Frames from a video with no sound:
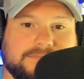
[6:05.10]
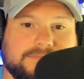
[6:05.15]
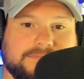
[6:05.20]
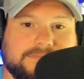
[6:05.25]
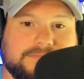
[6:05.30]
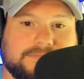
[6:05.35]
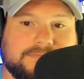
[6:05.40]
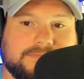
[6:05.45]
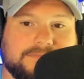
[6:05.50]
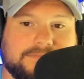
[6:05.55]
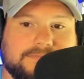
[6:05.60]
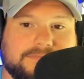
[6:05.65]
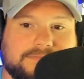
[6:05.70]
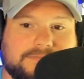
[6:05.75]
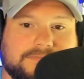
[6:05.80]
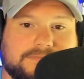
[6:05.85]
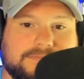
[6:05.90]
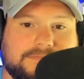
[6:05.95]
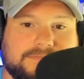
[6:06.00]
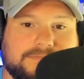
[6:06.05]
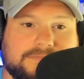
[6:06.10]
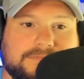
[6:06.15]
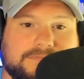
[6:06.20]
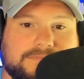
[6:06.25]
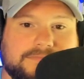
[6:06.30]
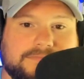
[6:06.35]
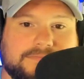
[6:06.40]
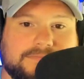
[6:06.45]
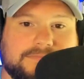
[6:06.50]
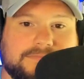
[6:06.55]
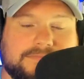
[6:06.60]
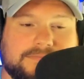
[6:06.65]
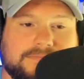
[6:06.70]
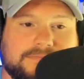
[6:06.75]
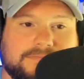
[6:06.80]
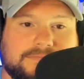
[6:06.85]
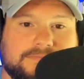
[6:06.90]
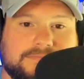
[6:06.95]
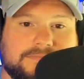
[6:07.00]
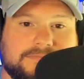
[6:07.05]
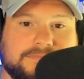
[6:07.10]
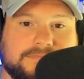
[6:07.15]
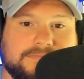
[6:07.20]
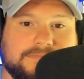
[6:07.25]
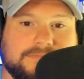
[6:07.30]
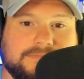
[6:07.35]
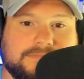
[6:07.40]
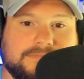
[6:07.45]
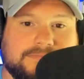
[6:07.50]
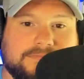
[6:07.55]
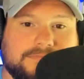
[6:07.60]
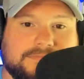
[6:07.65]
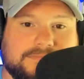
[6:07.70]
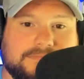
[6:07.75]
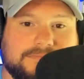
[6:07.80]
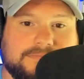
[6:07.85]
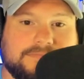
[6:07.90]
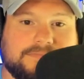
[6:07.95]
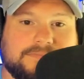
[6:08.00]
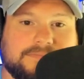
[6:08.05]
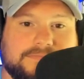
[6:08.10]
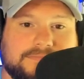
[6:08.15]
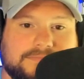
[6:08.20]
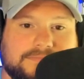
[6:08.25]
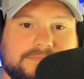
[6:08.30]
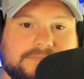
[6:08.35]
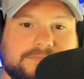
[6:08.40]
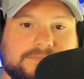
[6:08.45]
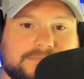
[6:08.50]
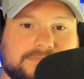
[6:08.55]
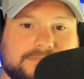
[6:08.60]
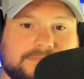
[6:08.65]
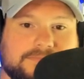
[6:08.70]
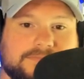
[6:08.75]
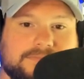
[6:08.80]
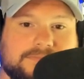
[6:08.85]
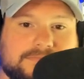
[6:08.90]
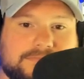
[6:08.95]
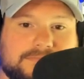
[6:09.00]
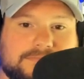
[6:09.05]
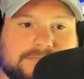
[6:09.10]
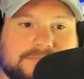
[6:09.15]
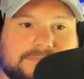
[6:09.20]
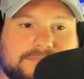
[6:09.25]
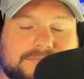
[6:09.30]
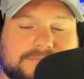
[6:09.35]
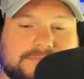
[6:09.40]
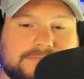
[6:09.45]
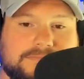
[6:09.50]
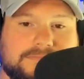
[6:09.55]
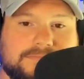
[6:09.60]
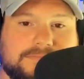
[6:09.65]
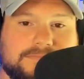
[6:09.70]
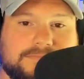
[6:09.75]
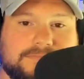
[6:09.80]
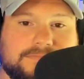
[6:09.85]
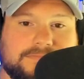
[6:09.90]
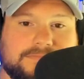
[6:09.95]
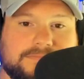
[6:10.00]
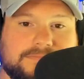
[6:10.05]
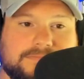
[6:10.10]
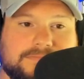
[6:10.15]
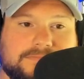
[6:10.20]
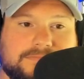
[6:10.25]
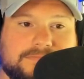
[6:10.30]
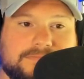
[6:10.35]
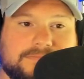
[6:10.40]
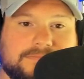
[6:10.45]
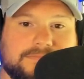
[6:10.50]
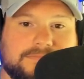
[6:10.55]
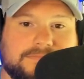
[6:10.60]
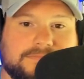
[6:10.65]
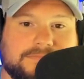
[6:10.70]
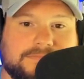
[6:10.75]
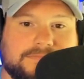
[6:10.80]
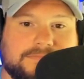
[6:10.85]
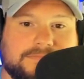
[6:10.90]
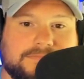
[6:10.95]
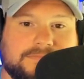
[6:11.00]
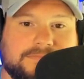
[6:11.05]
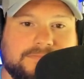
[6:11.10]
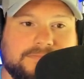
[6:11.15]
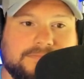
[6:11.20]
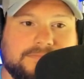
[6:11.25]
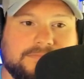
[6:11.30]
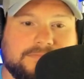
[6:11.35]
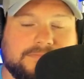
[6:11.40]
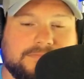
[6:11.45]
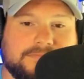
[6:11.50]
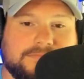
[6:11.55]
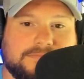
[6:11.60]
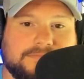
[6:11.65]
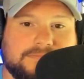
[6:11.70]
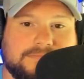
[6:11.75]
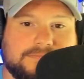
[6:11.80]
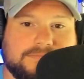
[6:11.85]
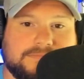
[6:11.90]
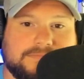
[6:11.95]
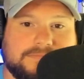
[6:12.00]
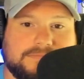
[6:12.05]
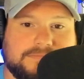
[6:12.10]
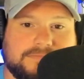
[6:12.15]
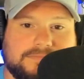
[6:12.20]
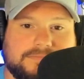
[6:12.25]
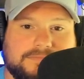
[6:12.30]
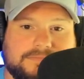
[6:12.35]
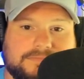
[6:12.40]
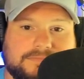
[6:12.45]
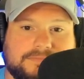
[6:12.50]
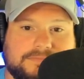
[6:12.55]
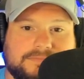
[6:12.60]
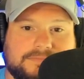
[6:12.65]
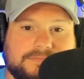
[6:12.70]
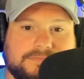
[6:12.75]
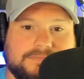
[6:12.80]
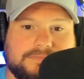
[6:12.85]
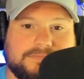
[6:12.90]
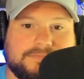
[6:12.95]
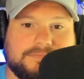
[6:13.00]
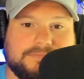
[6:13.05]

(not speaking)